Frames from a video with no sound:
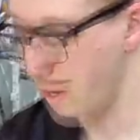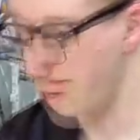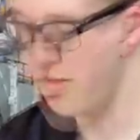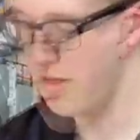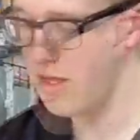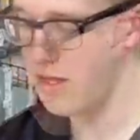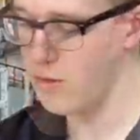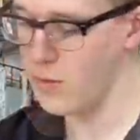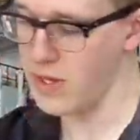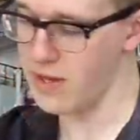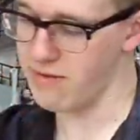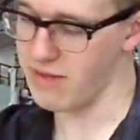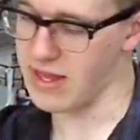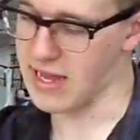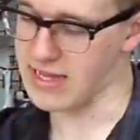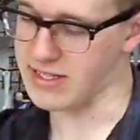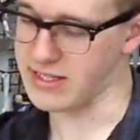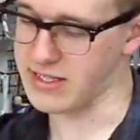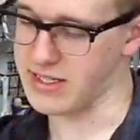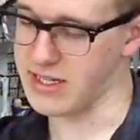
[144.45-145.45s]
Then we have
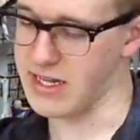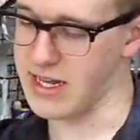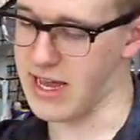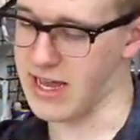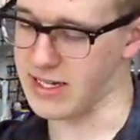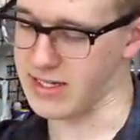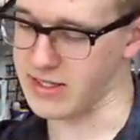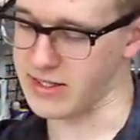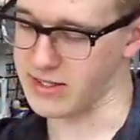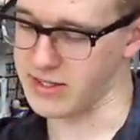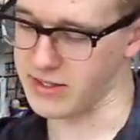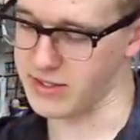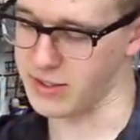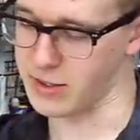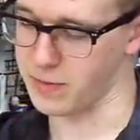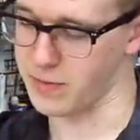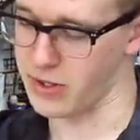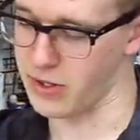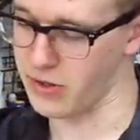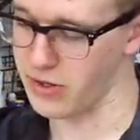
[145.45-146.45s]
the S D X
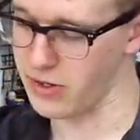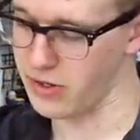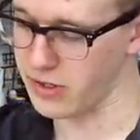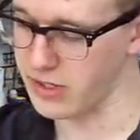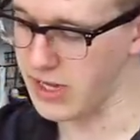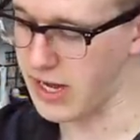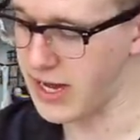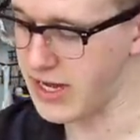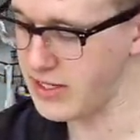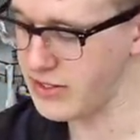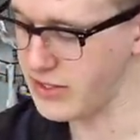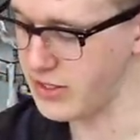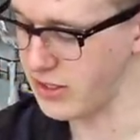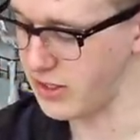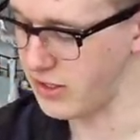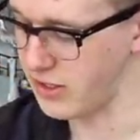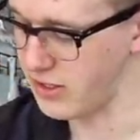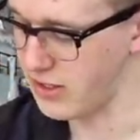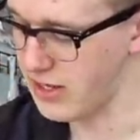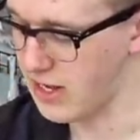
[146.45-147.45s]
Superior
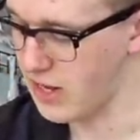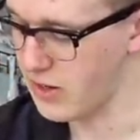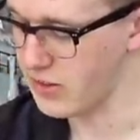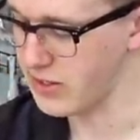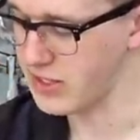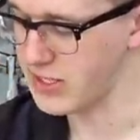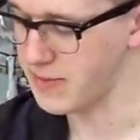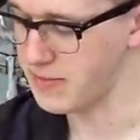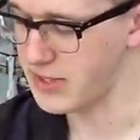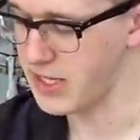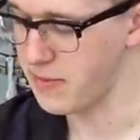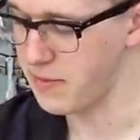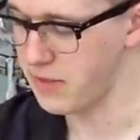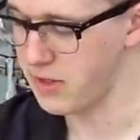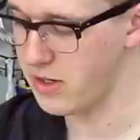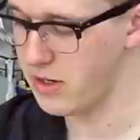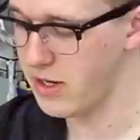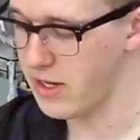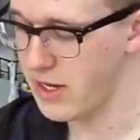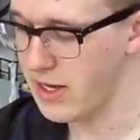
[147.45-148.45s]
Kaiser out in
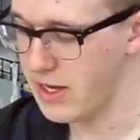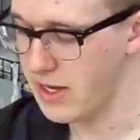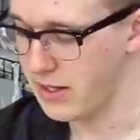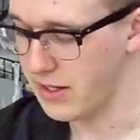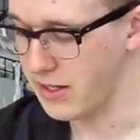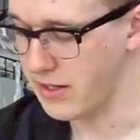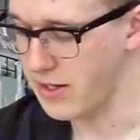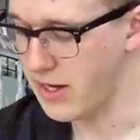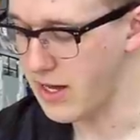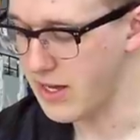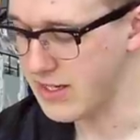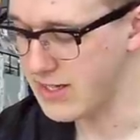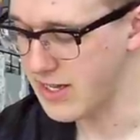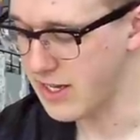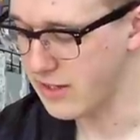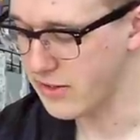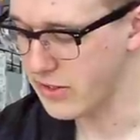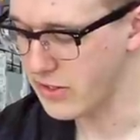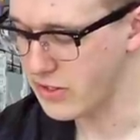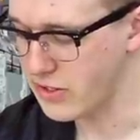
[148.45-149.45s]
September, and again, not
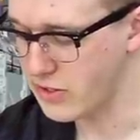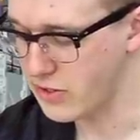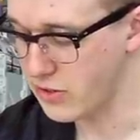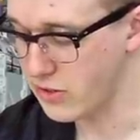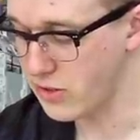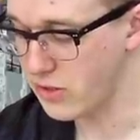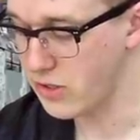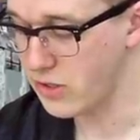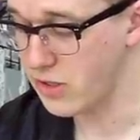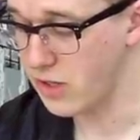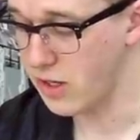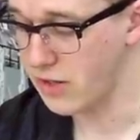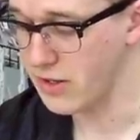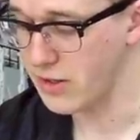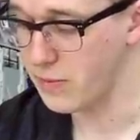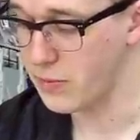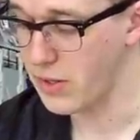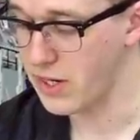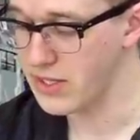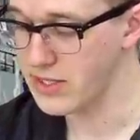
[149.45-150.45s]
exactly sure on
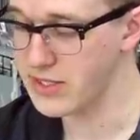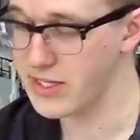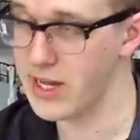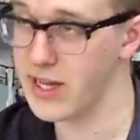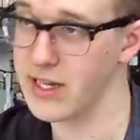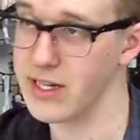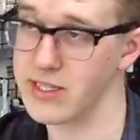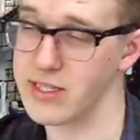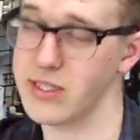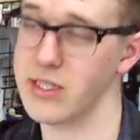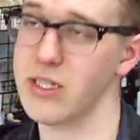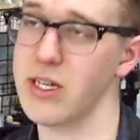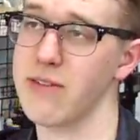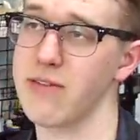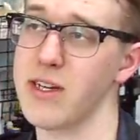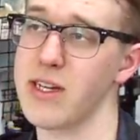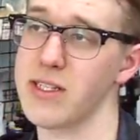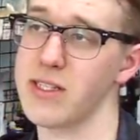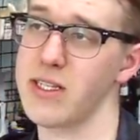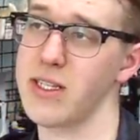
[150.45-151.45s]
the price tag. I still have
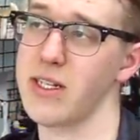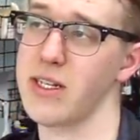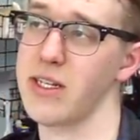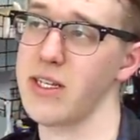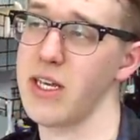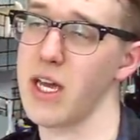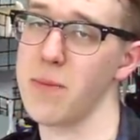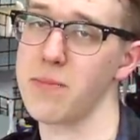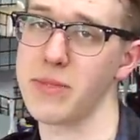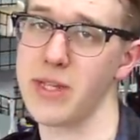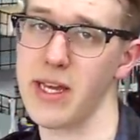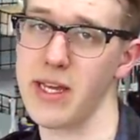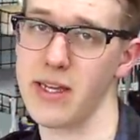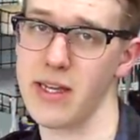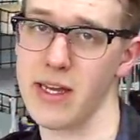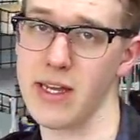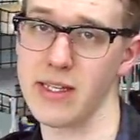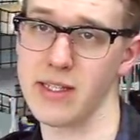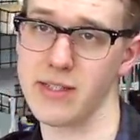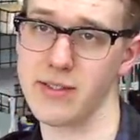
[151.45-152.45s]
not seen any update
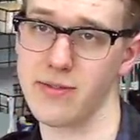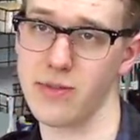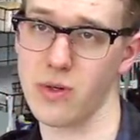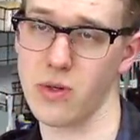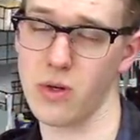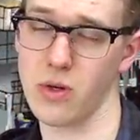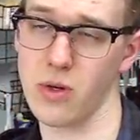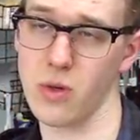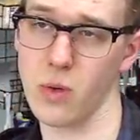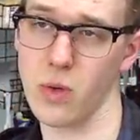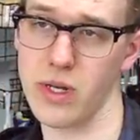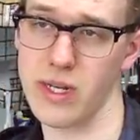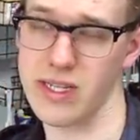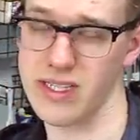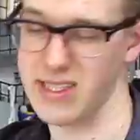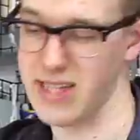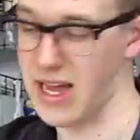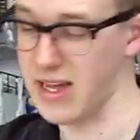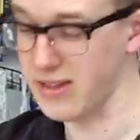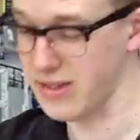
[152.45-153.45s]
as for what
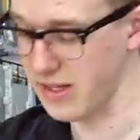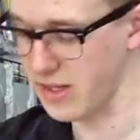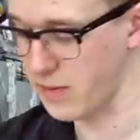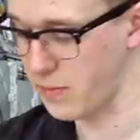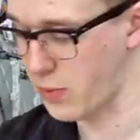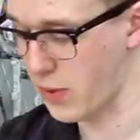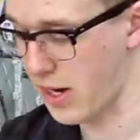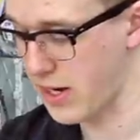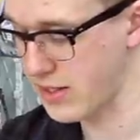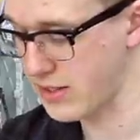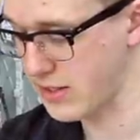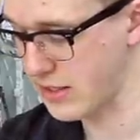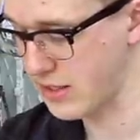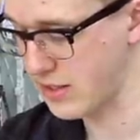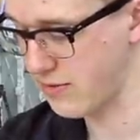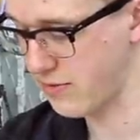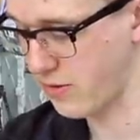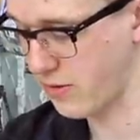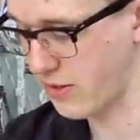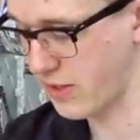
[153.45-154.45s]
exactly the price
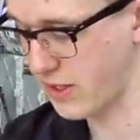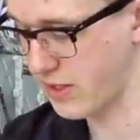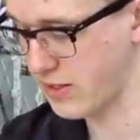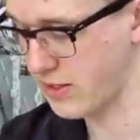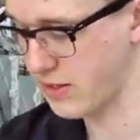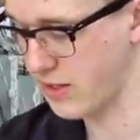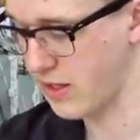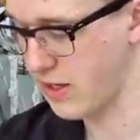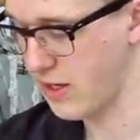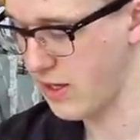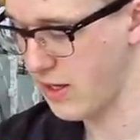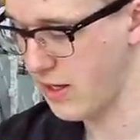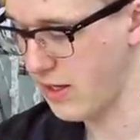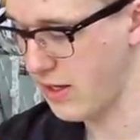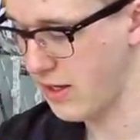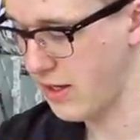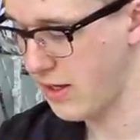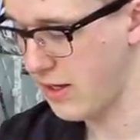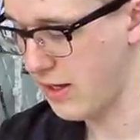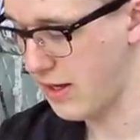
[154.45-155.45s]
is for this,
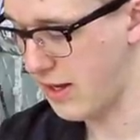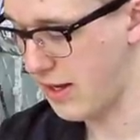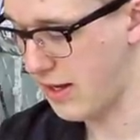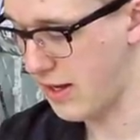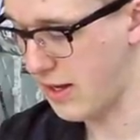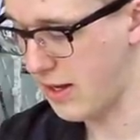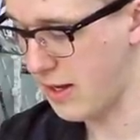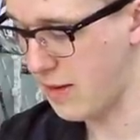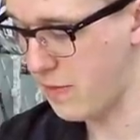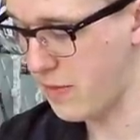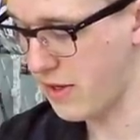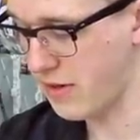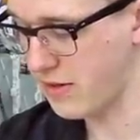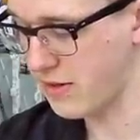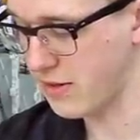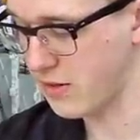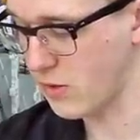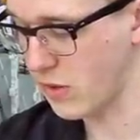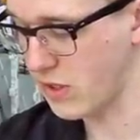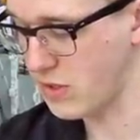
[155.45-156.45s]
uh,
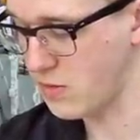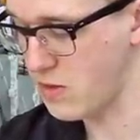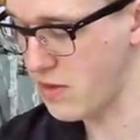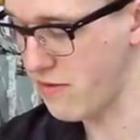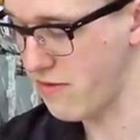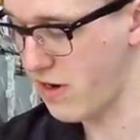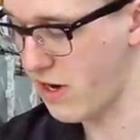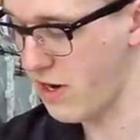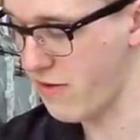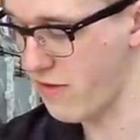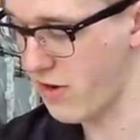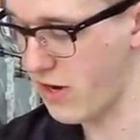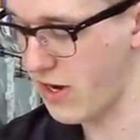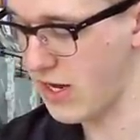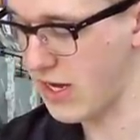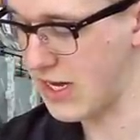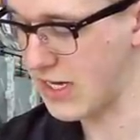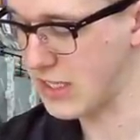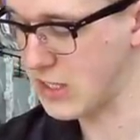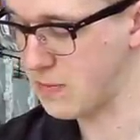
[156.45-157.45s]
but going to be very,
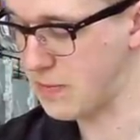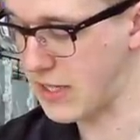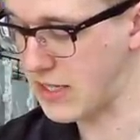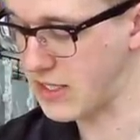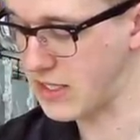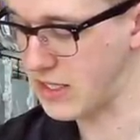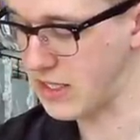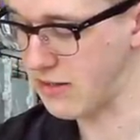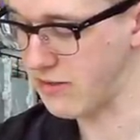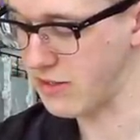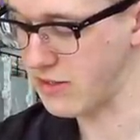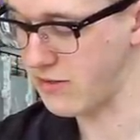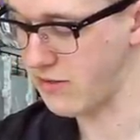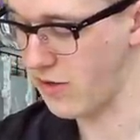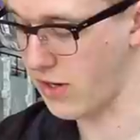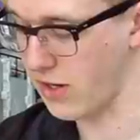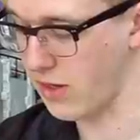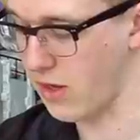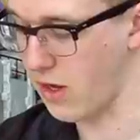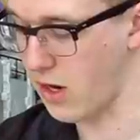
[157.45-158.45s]
very expensive. It's
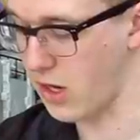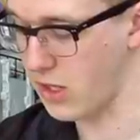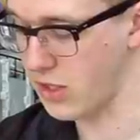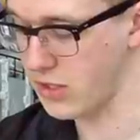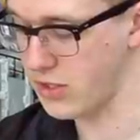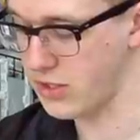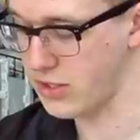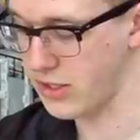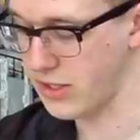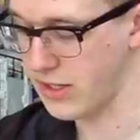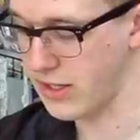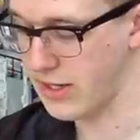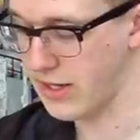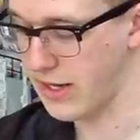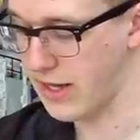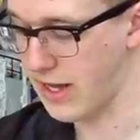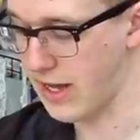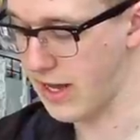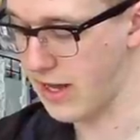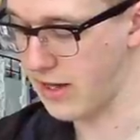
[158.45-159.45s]
very large
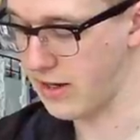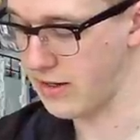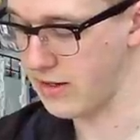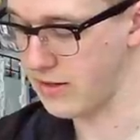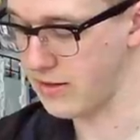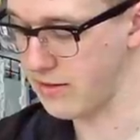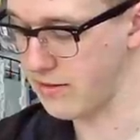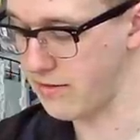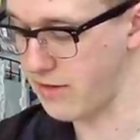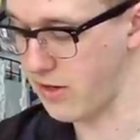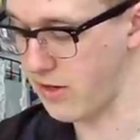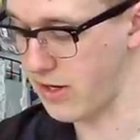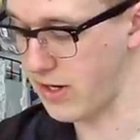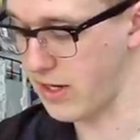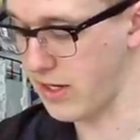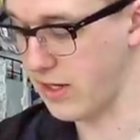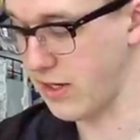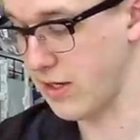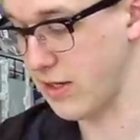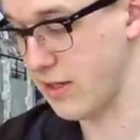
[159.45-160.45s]
and
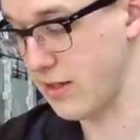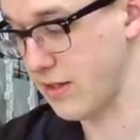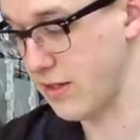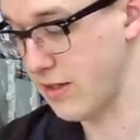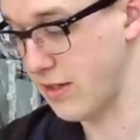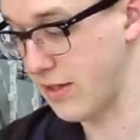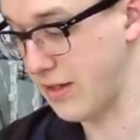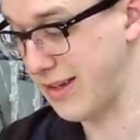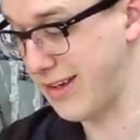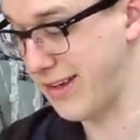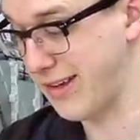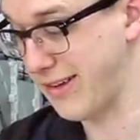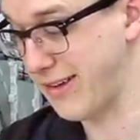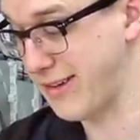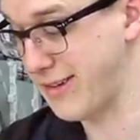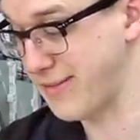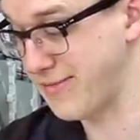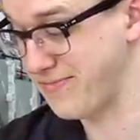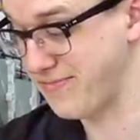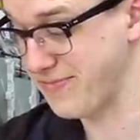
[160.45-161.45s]
very
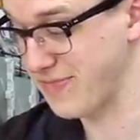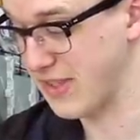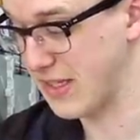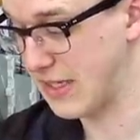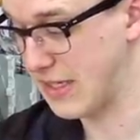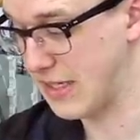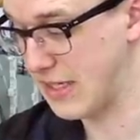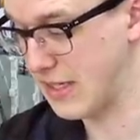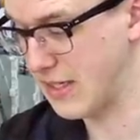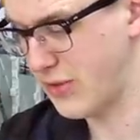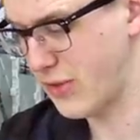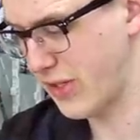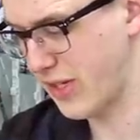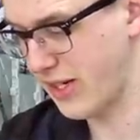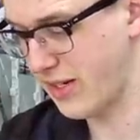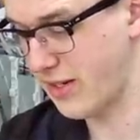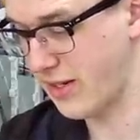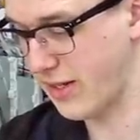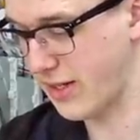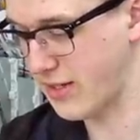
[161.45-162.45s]
uh,
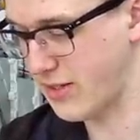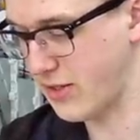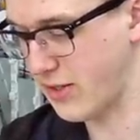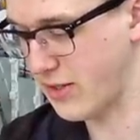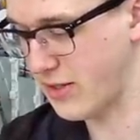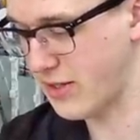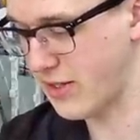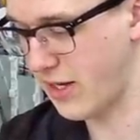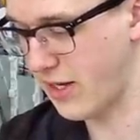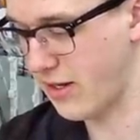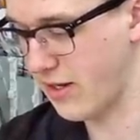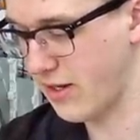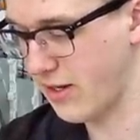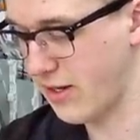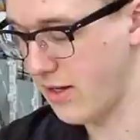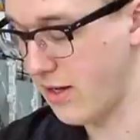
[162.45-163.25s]
intricate, I guess you could say.